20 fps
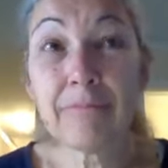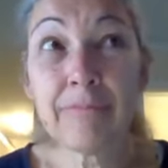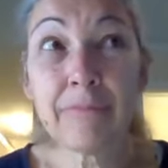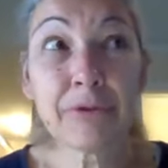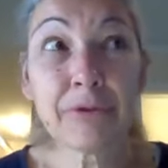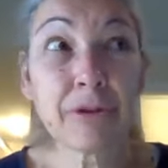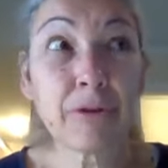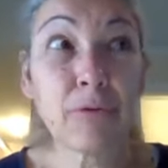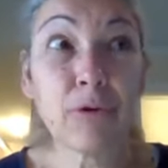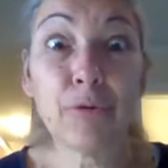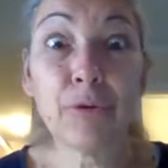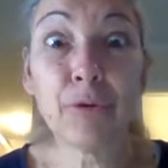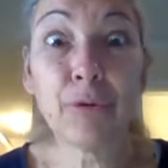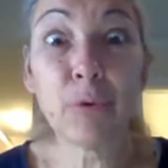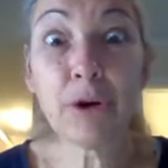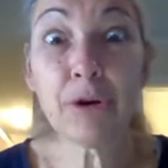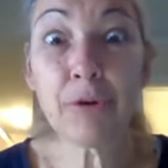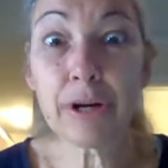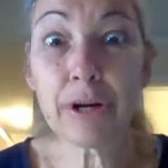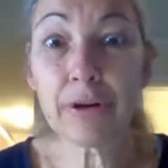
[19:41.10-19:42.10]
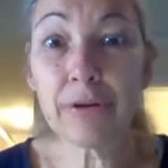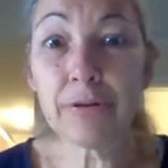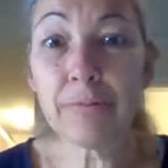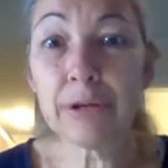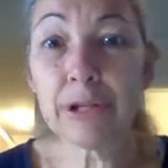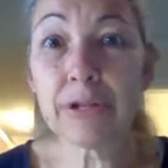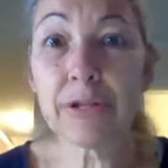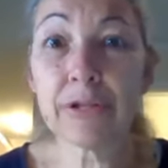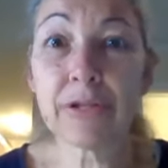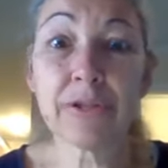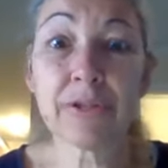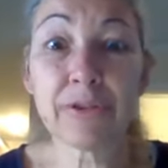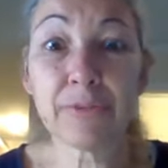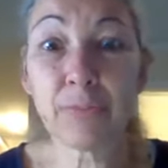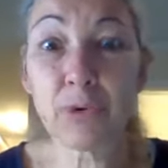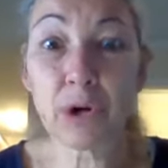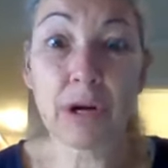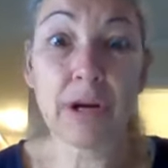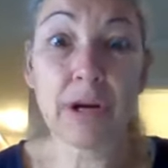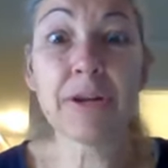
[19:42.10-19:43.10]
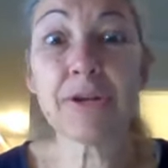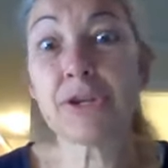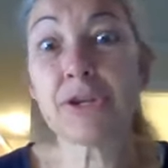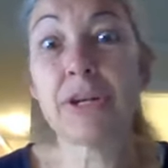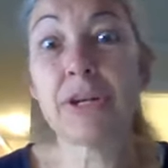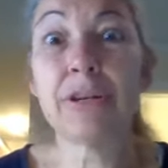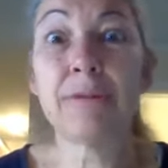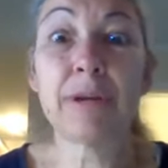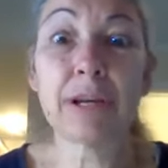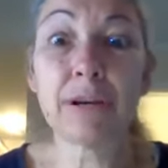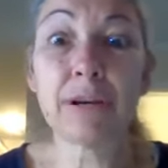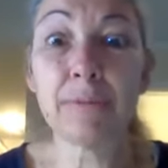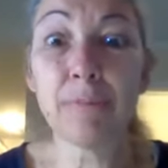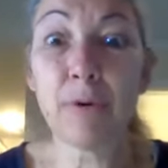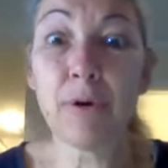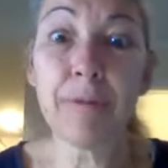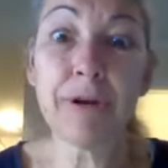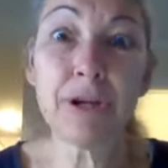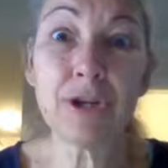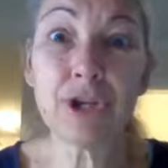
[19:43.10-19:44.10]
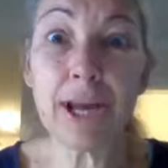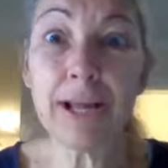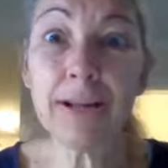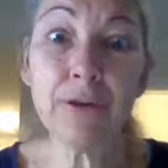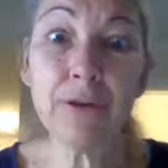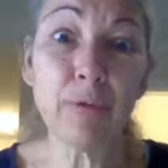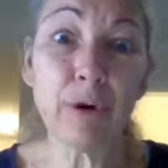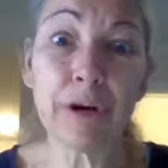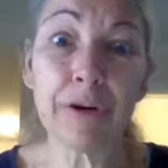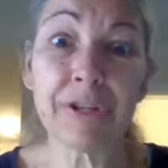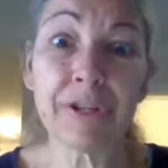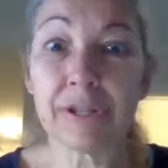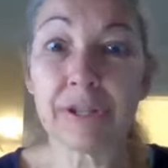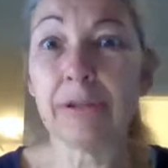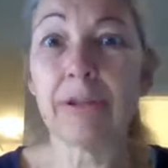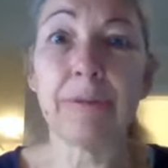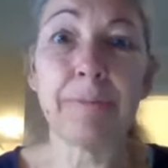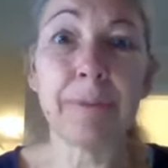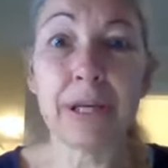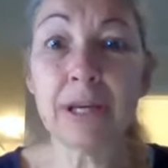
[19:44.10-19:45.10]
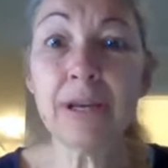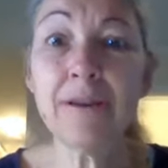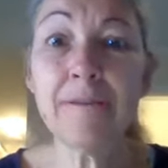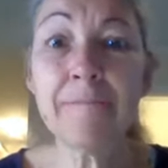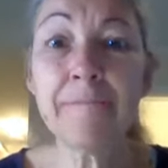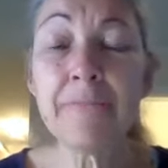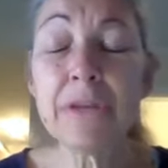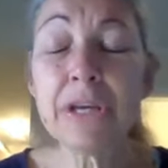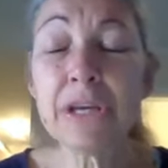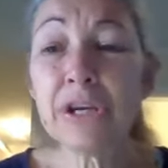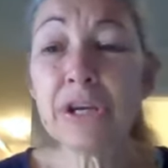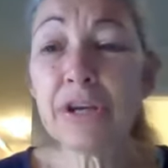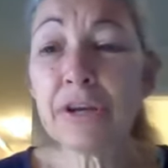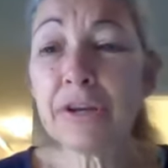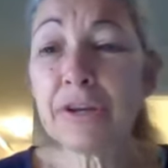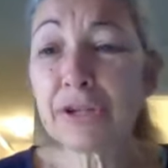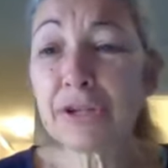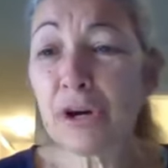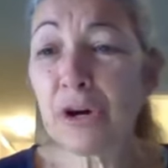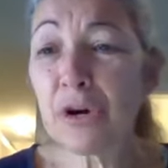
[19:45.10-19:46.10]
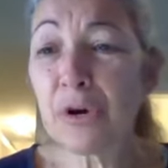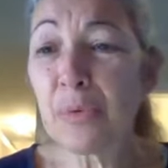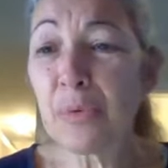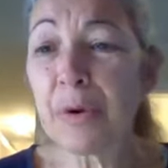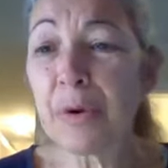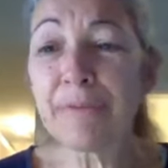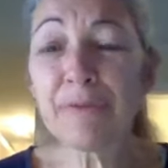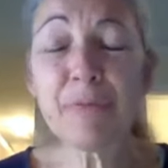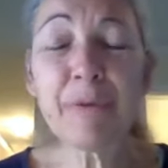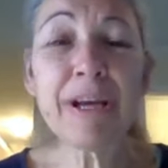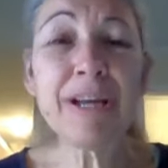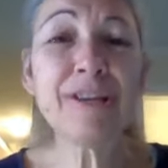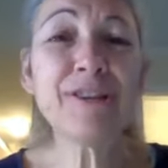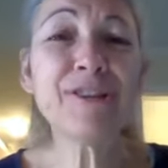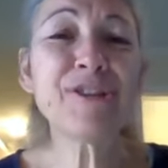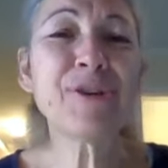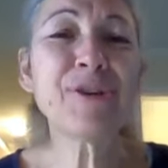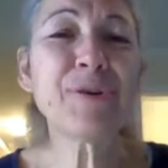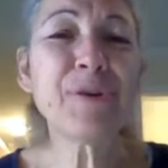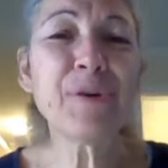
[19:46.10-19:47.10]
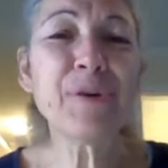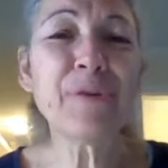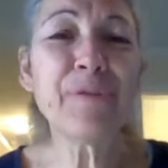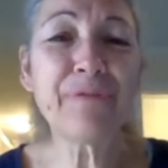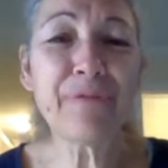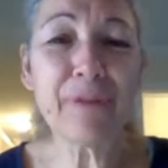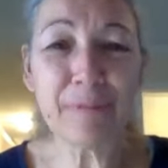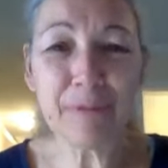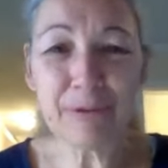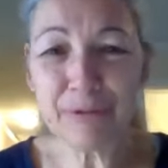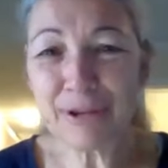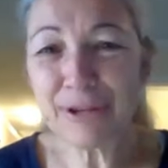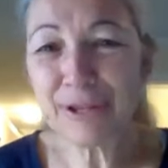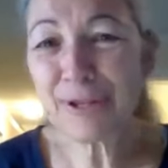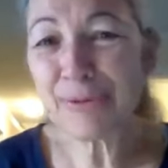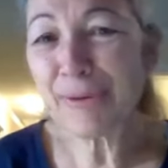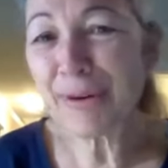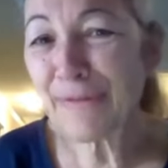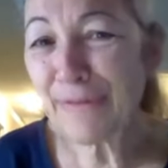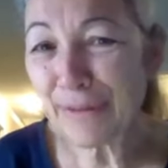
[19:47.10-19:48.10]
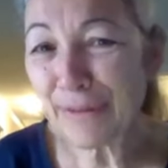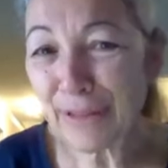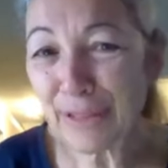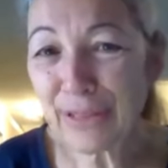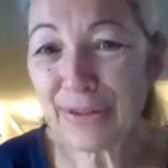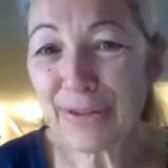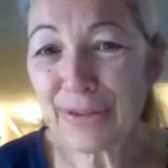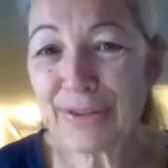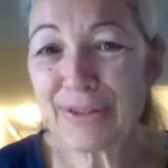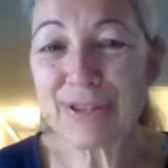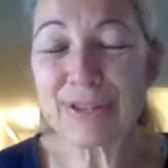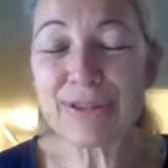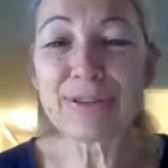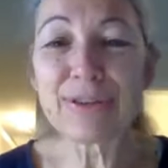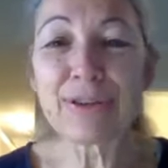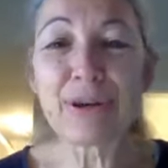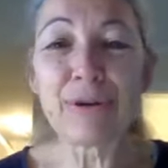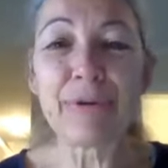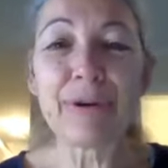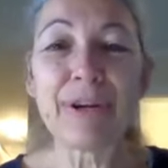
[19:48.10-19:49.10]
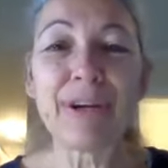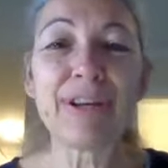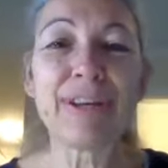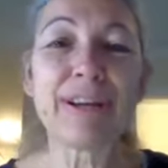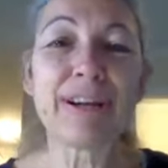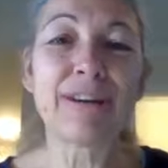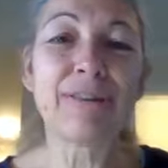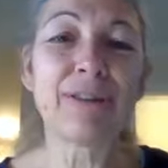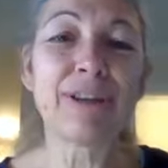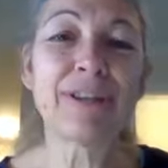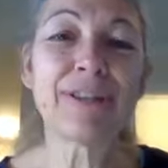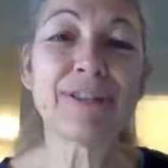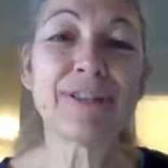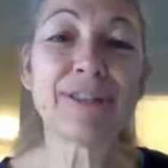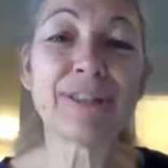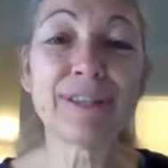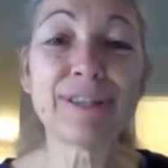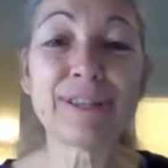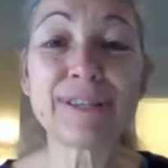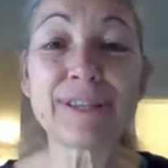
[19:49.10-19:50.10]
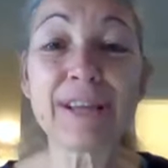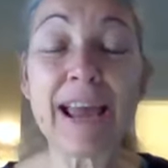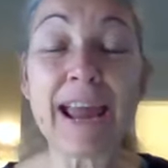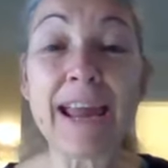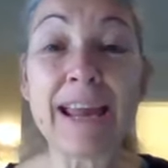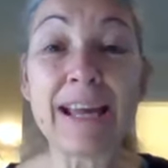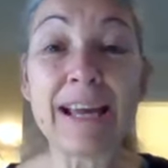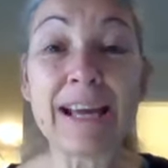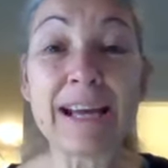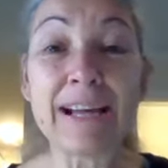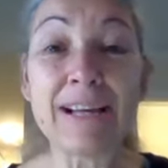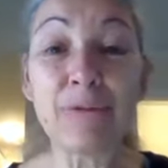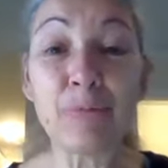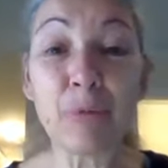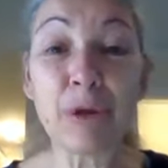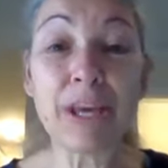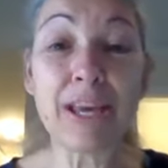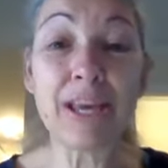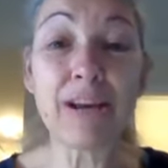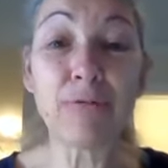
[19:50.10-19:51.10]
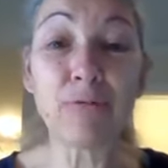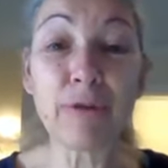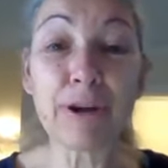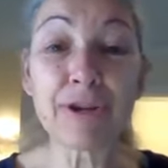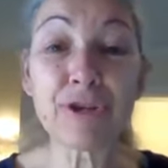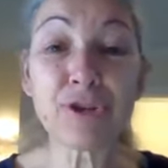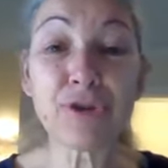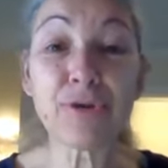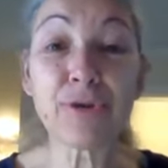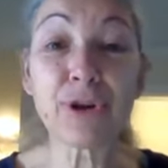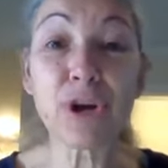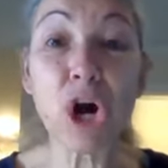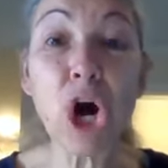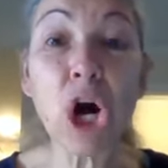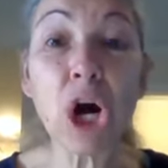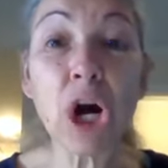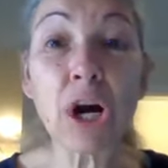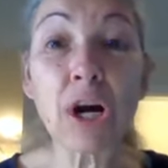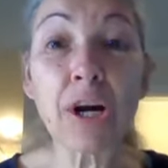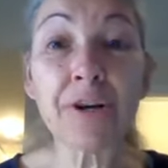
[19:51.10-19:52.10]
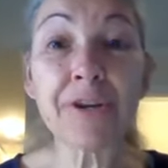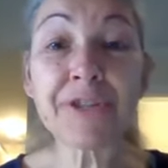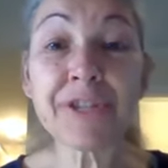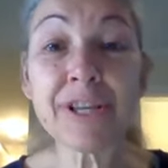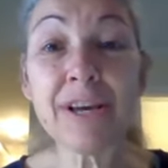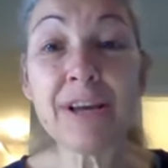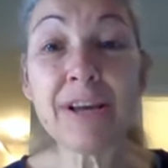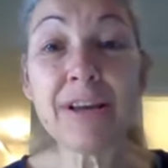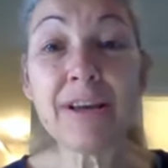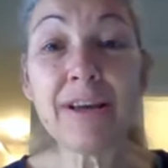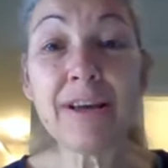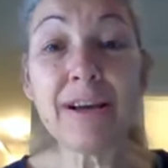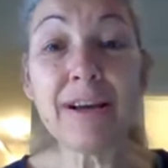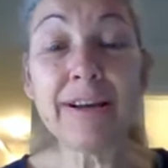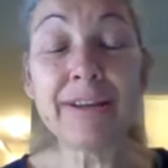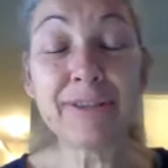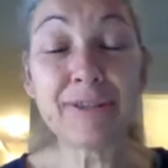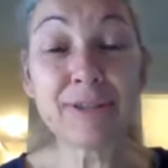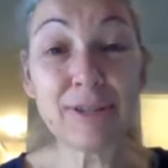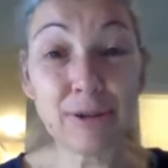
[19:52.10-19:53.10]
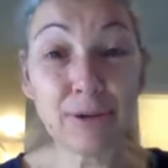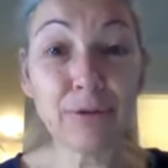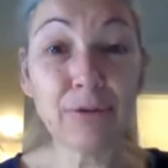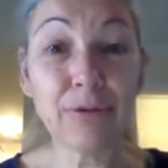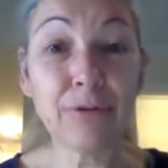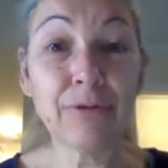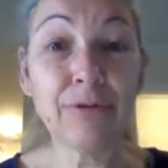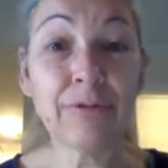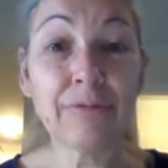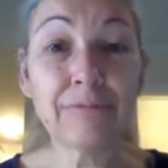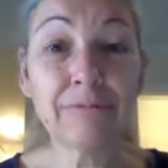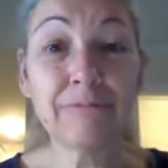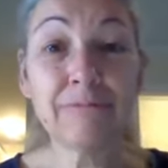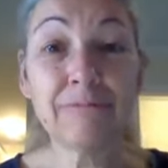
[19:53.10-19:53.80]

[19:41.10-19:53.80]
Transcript: was like, well, no wonder I couldn't make the system work. I was trying to make an appointment in January, silly me. So we have to wait until February 25th to go in and get our licenses. And we can't register the cars until